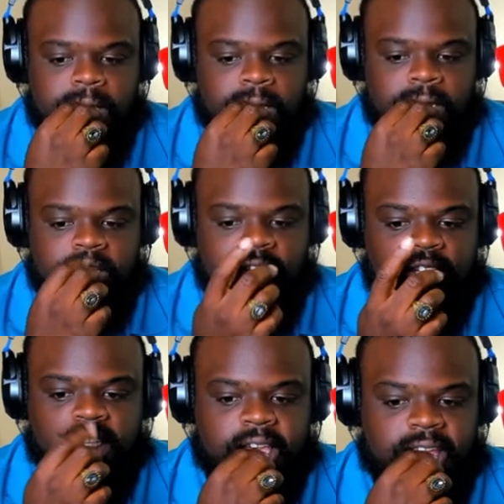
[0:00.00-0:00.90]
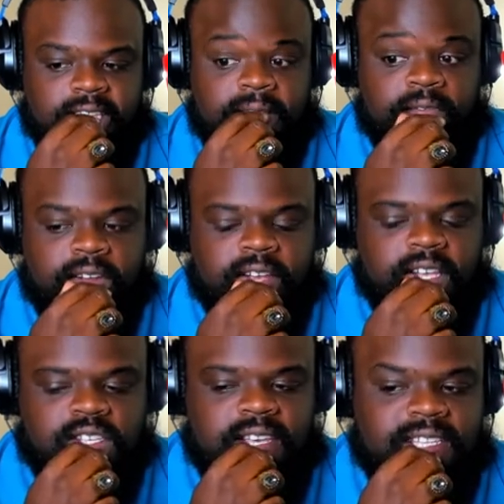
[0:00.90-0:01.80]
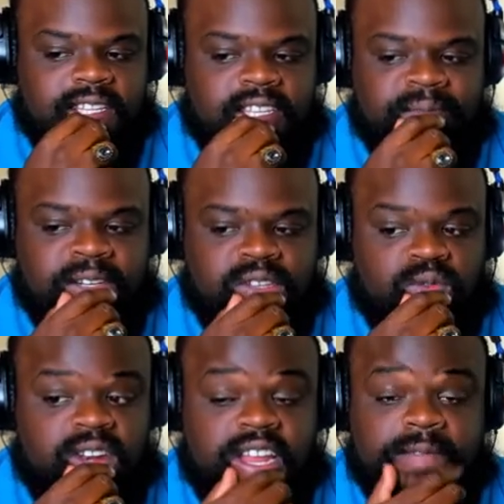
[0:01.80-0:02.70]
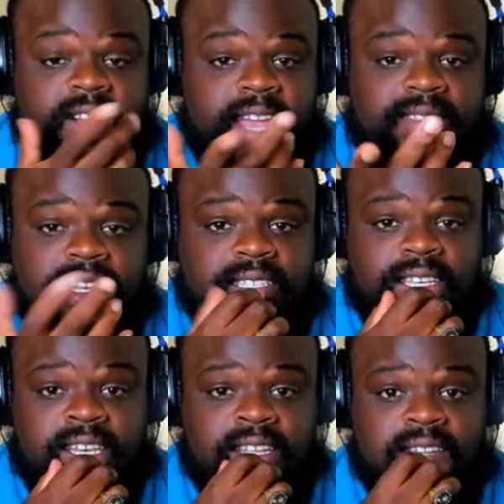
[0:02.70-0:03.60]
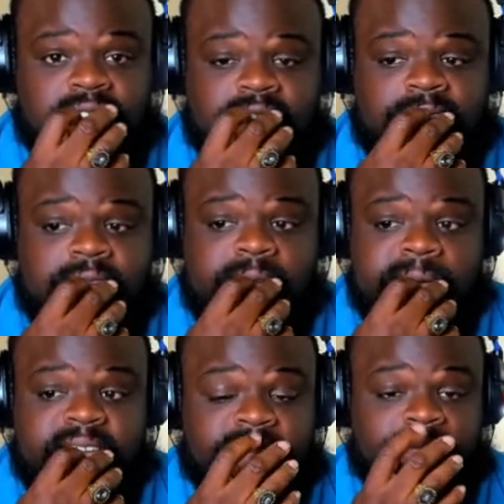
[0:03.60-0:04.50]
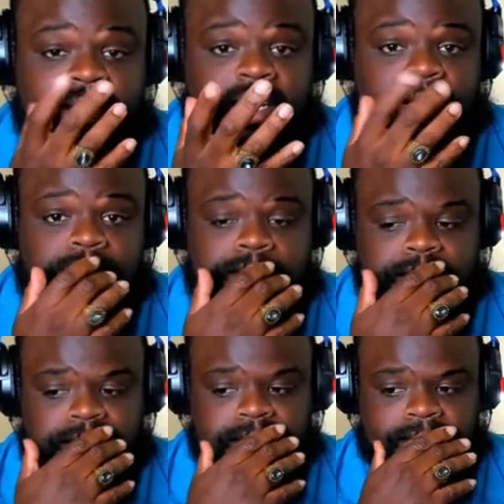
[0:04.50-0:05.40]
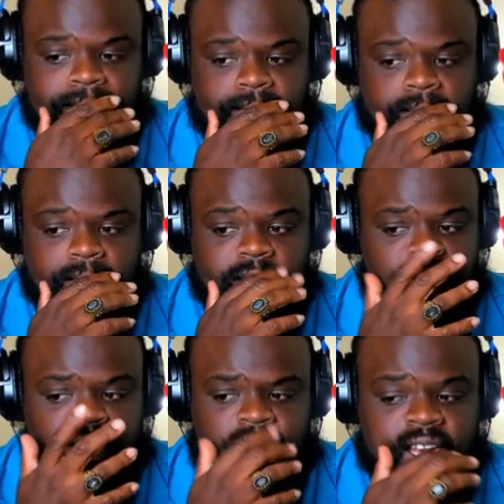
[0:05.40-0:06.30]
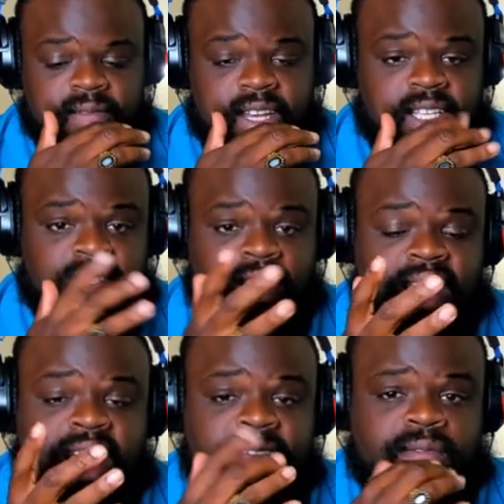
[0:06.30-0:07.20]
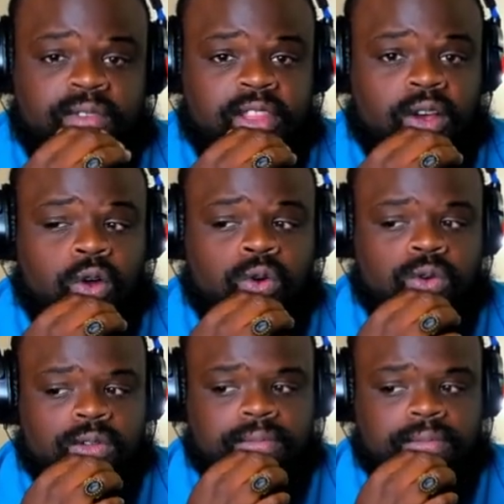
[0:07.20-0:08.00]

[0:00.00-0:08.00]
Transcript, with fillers: There's a good chance, a very good chance, that this person will never have sex again and feel it. They're just gonna live the rest of their life with a hole,